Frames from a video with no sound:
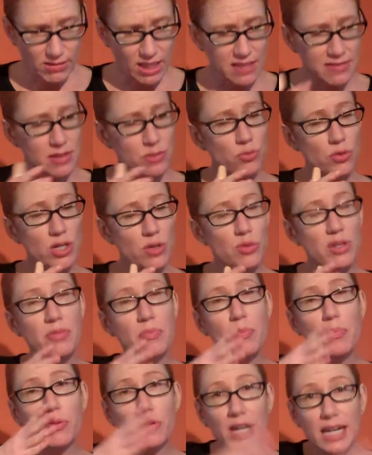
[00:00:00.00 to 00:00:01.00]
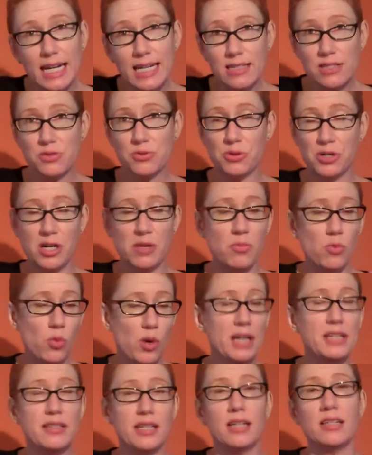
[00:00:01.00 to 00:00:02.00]
And then we would brainstorm
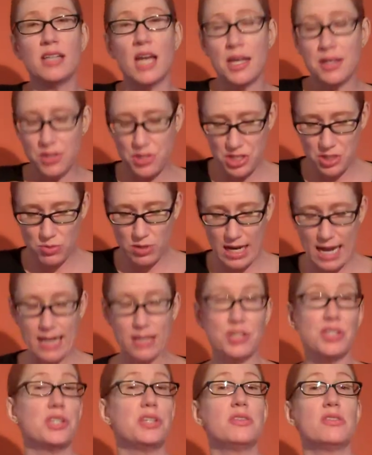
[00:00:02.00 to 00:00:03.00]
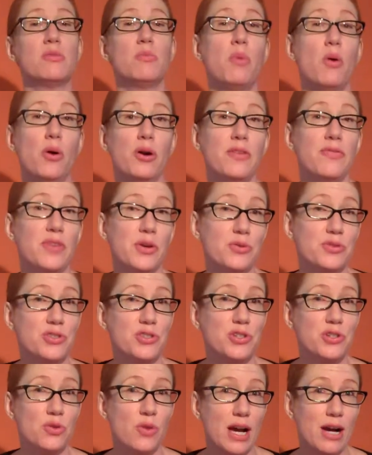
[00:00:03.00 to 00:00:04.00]
what technology would actually support those
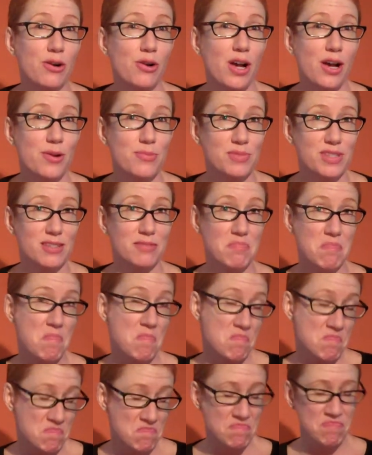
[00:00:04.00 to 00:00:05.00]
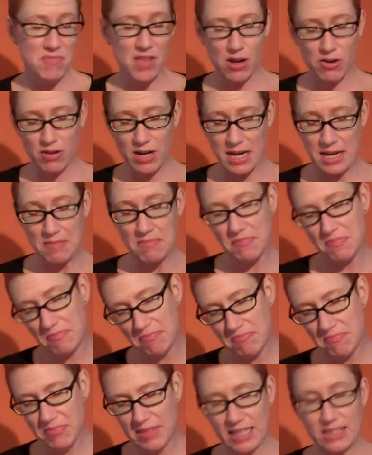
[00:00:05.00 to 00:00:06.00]
2 outcomes. Alright,
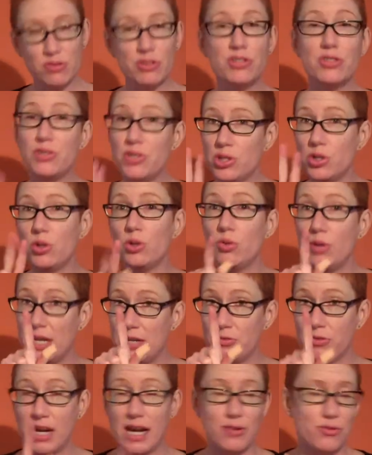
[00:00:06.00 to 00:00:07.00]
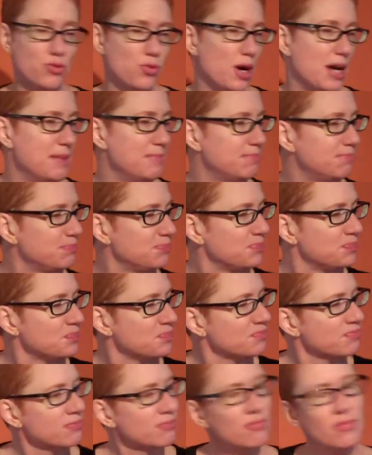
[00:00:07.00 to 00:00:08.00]
that's what you do in round 1.
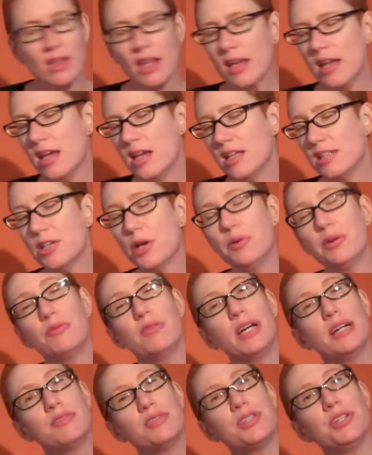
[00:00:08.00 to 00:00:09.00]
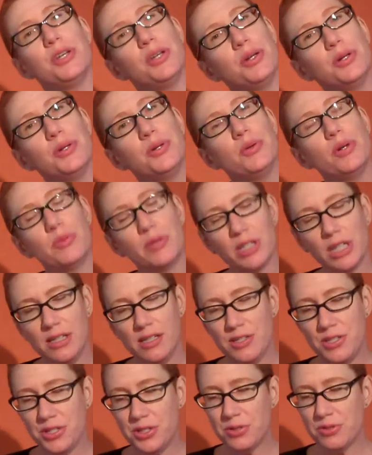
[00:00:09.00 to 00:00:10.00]
So in round 2, what we're
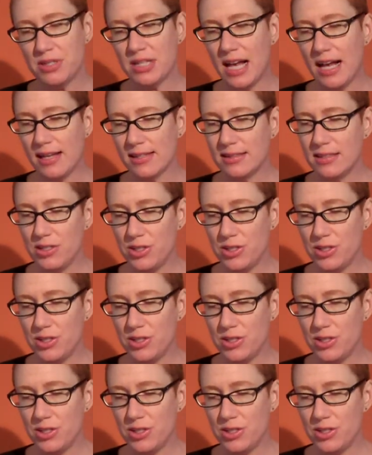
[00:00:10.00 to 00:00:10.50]
going to do is ask